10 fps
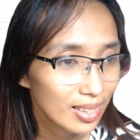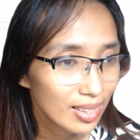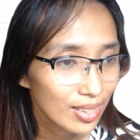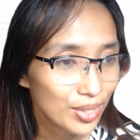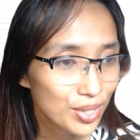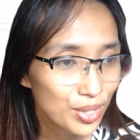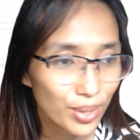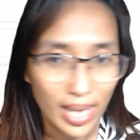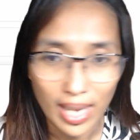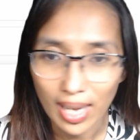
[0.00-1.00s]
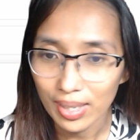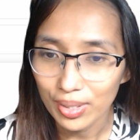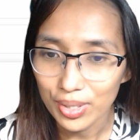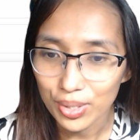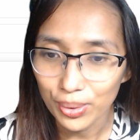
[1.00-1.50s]
Control A and
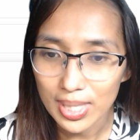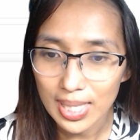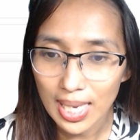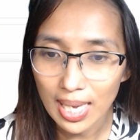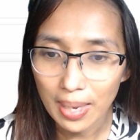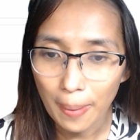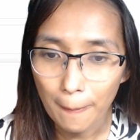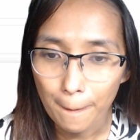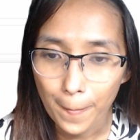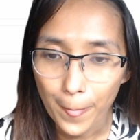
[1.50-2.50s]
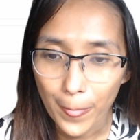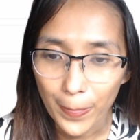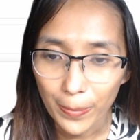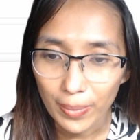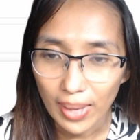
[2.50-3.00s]
Control C.
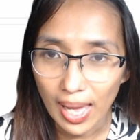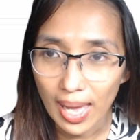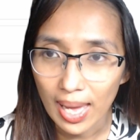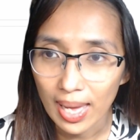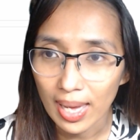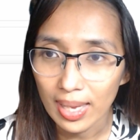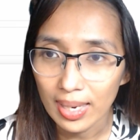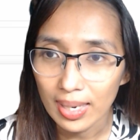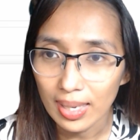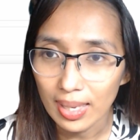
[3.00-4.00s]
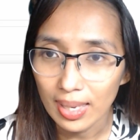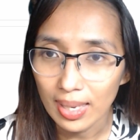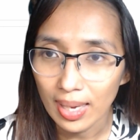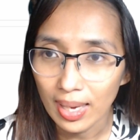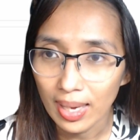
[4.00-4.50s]
And
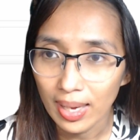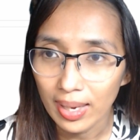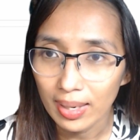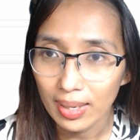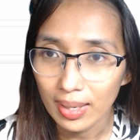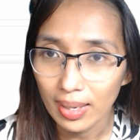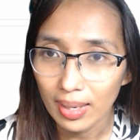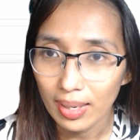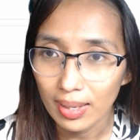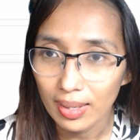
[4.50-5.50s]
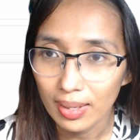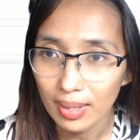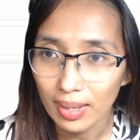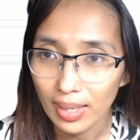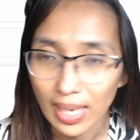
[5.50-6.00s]
then,
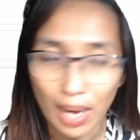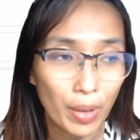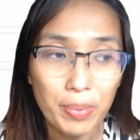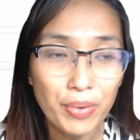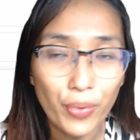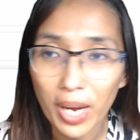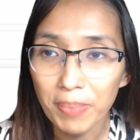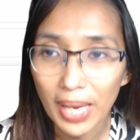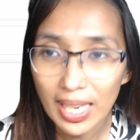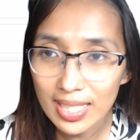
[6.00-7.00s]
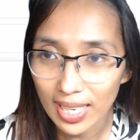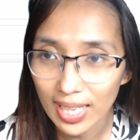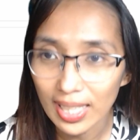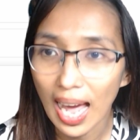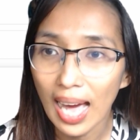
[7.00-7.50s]
yeah, well, before I paste
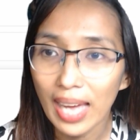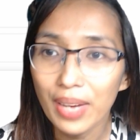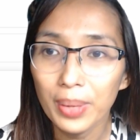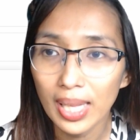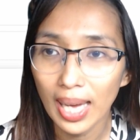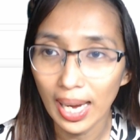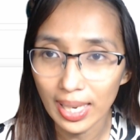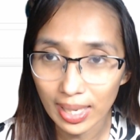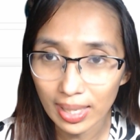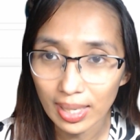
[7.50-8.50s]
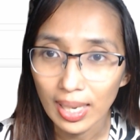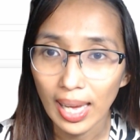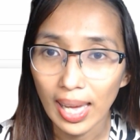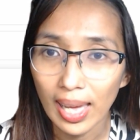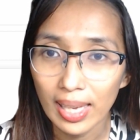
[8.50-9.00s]
it, I will guide it
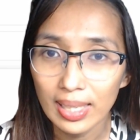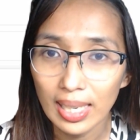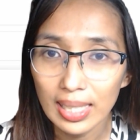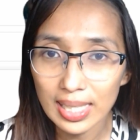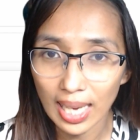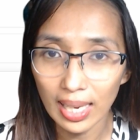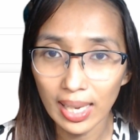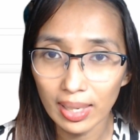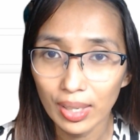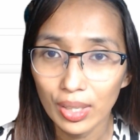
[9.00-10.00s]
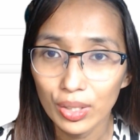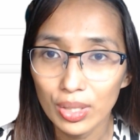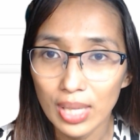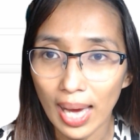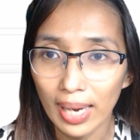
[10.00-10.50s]
and tell it
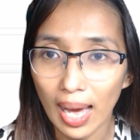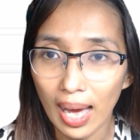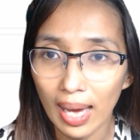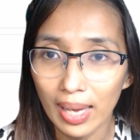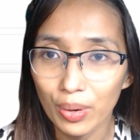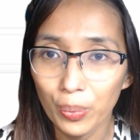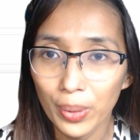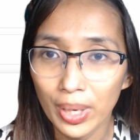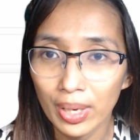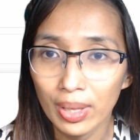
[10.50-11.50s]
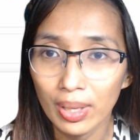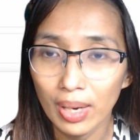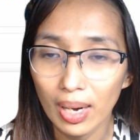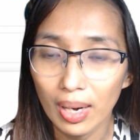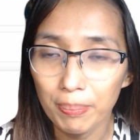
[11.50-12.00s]
that I will
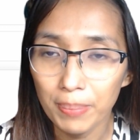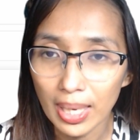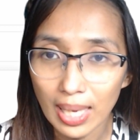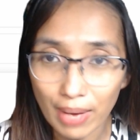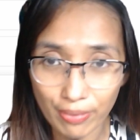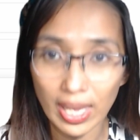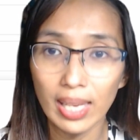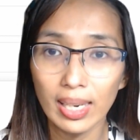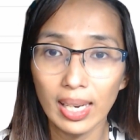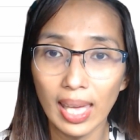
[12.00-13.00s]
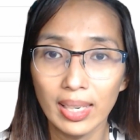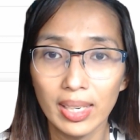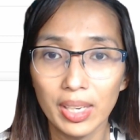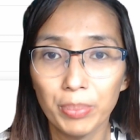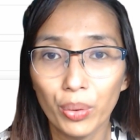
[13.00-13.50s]
be giving it a
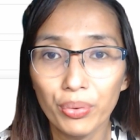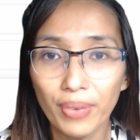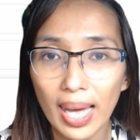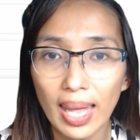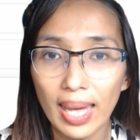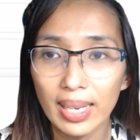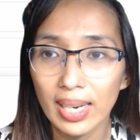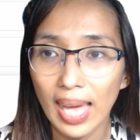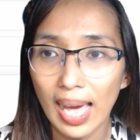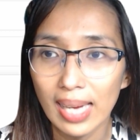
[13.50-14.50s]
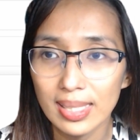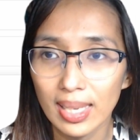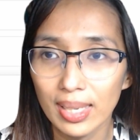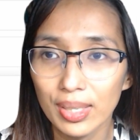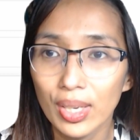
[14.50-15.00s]
candidate profile. And then I asked
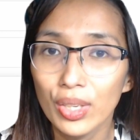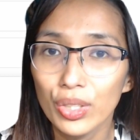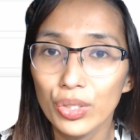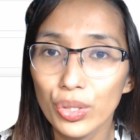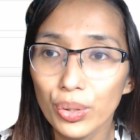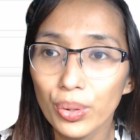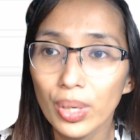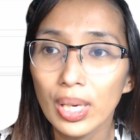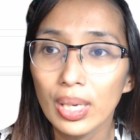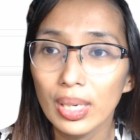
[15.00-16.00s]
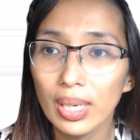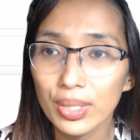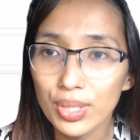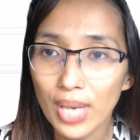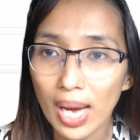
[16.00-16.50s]
it to
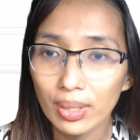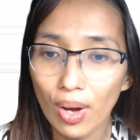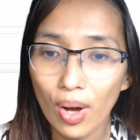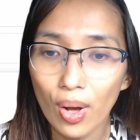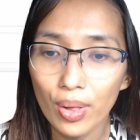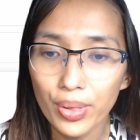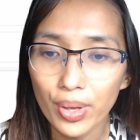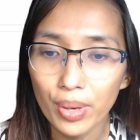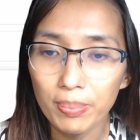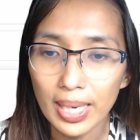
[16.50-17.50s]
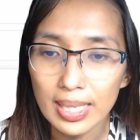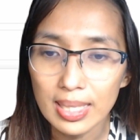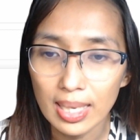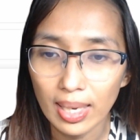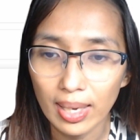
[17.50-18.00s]
extract all the
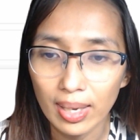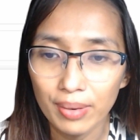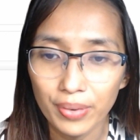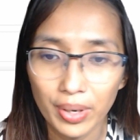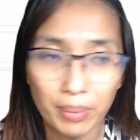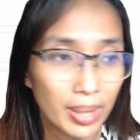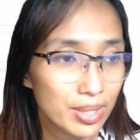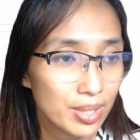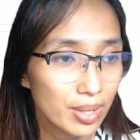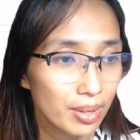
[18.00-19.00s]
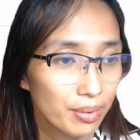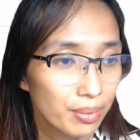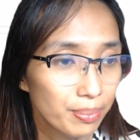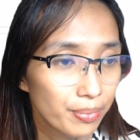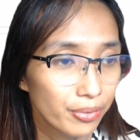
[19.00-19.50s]
basic information
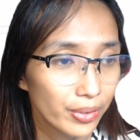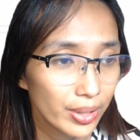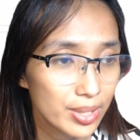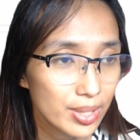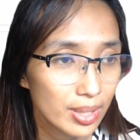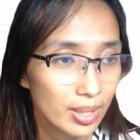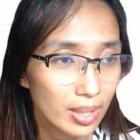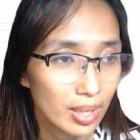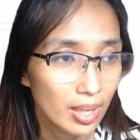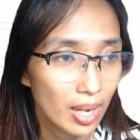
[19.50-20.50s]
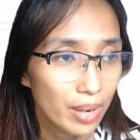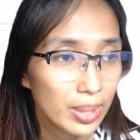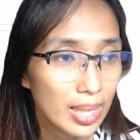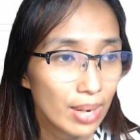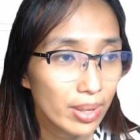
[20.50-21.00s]
first. It
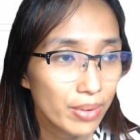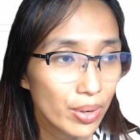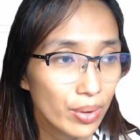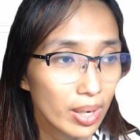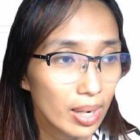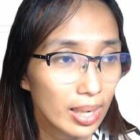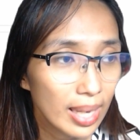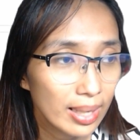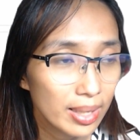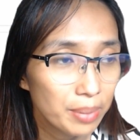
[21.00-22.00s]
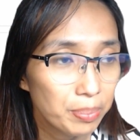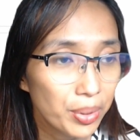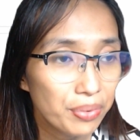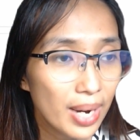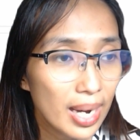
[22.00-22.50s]
will now give you a candidate
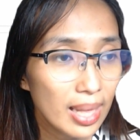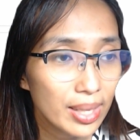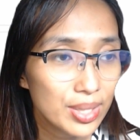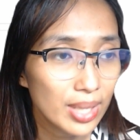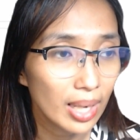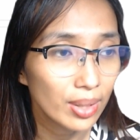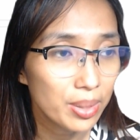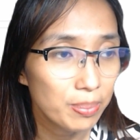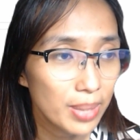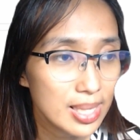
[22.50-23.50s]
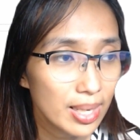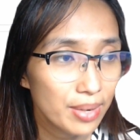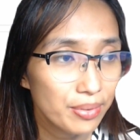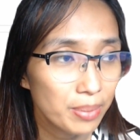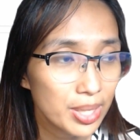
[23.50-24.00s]
profile, extract all the basic
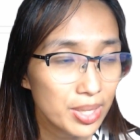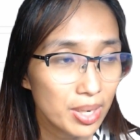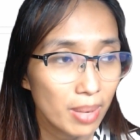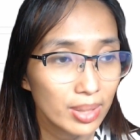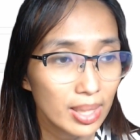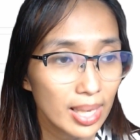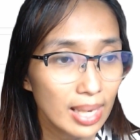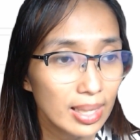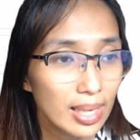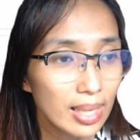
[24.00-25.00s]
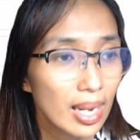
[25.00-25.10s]
information about the candidate,